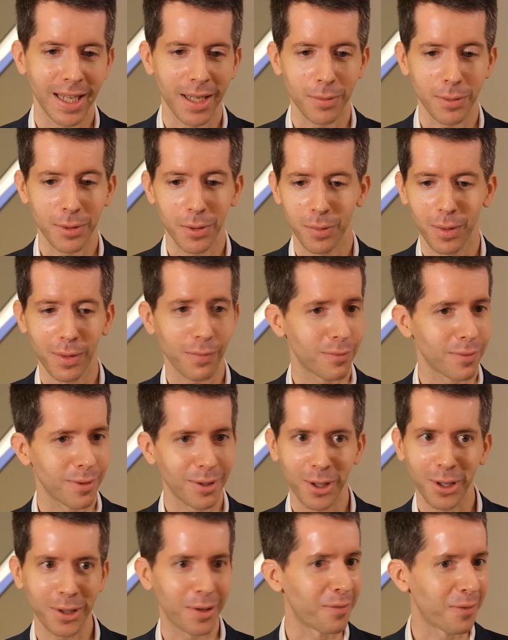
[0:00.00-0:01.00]
So we have a
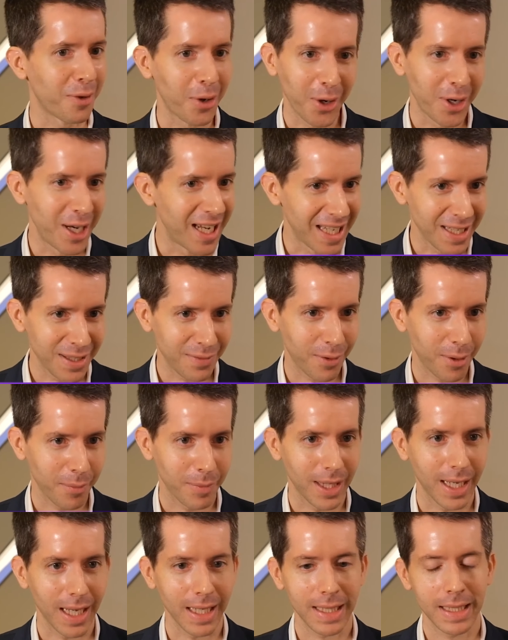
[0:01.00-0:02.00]
lot of learnings from
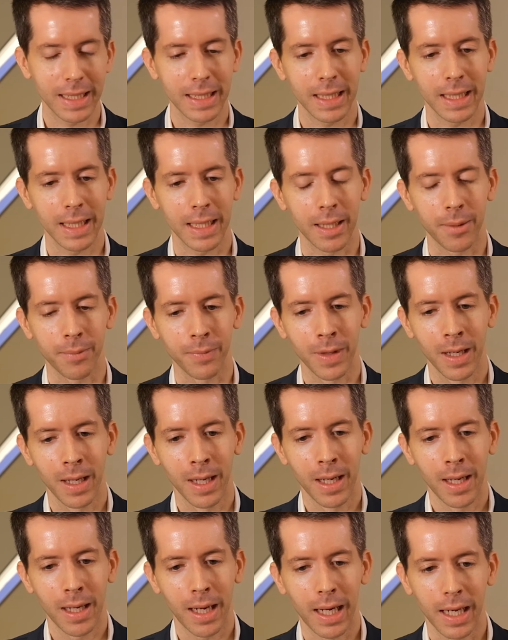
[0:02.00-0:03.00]
that. And
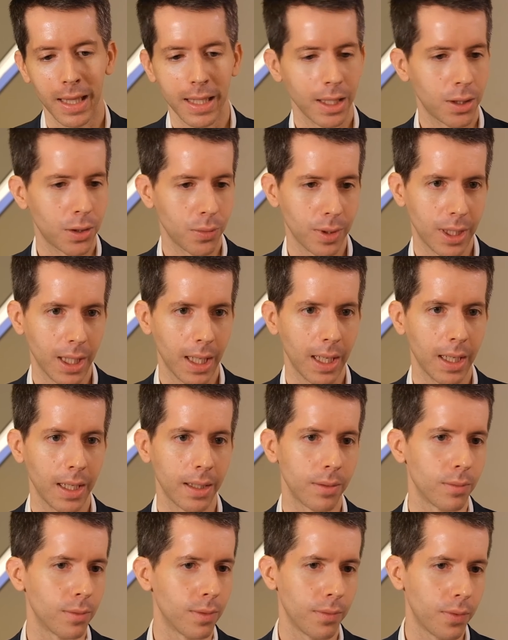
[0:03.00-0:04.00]
I think today,
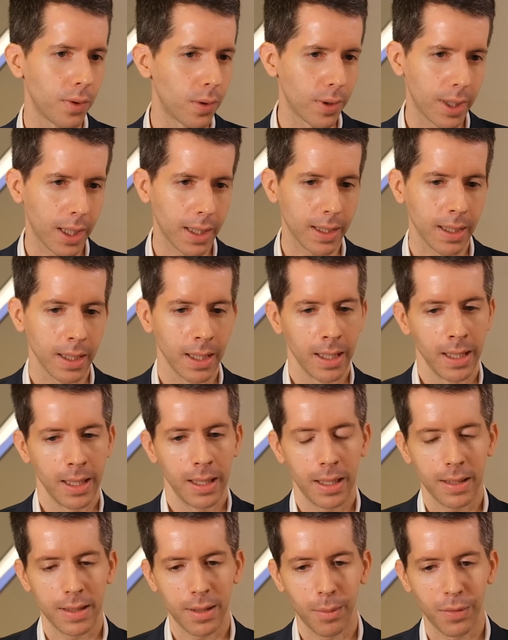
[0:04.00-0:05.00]
and if you look at
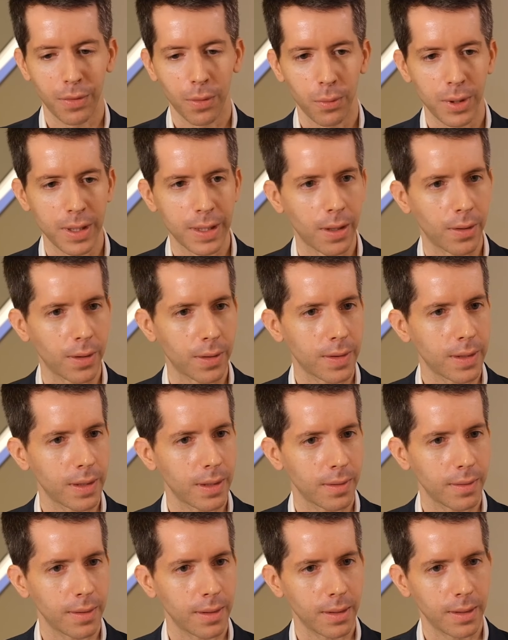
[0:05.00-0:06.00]
some of the results
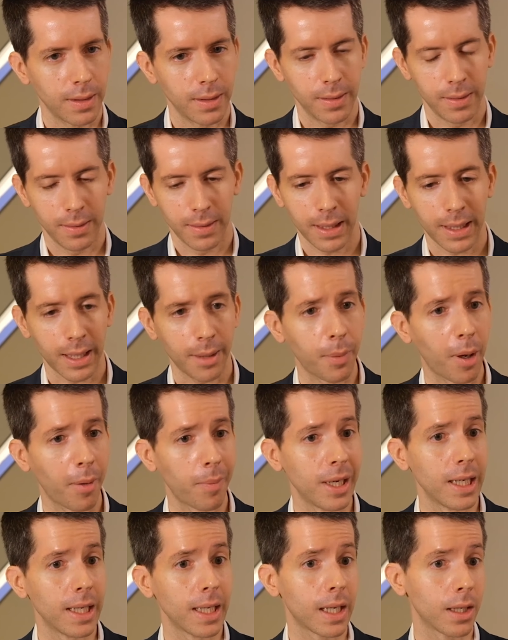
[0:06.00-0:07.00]
that are
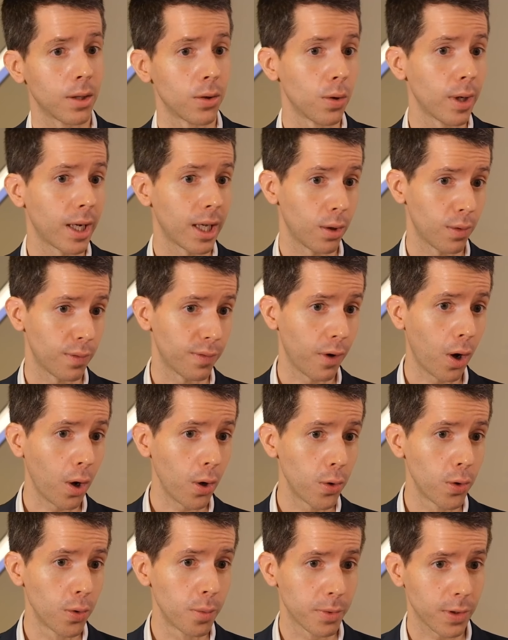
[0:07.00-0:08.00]
public and you look at the
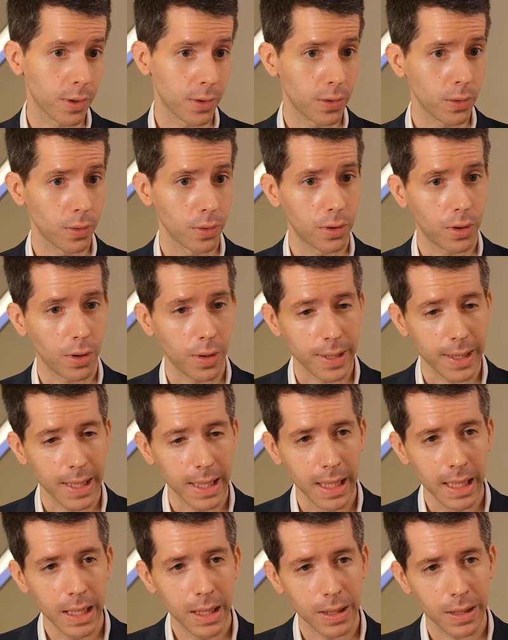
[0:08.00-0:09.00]
volumes also across
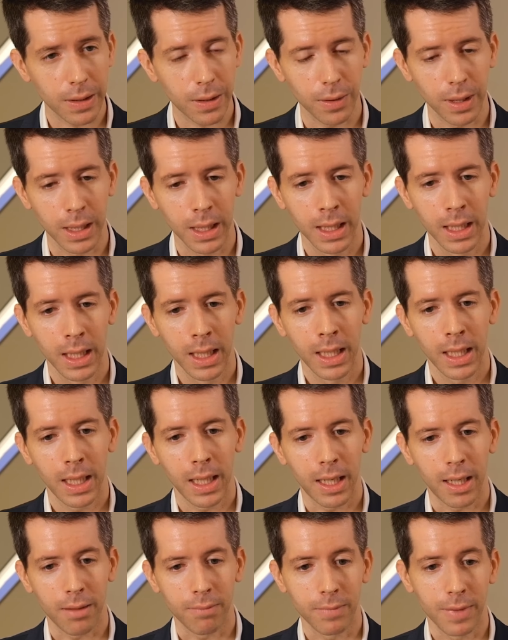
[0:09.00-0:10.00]
the industry,
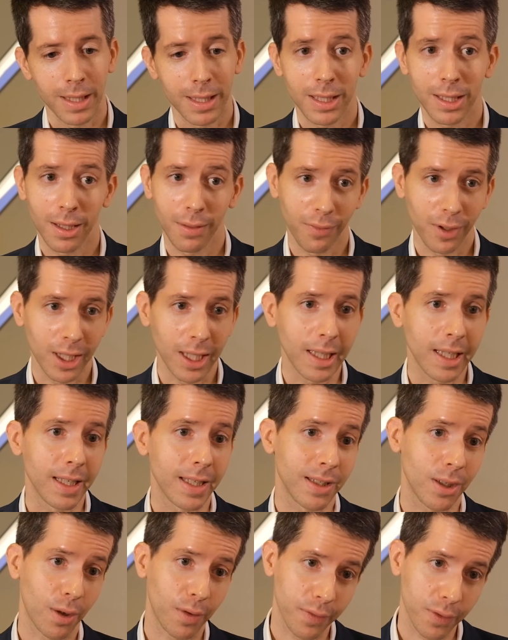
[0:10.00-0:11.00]
it's definitely
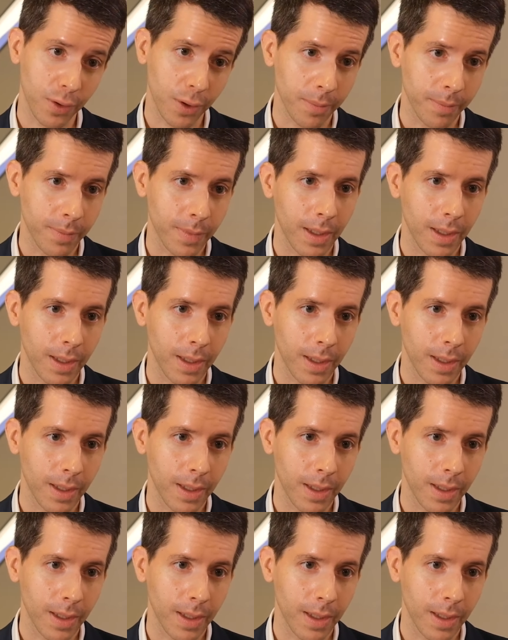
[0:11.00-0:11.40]
softer.